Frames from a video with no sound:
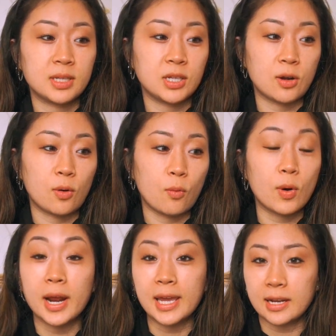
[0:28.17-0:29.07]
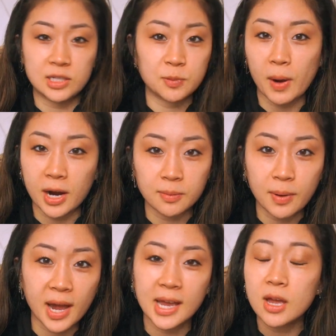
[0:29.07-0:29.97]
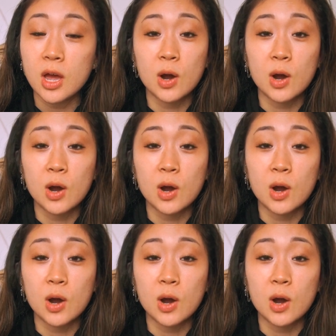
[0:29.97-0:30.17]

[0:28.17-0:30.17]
you know, what I get inspired by,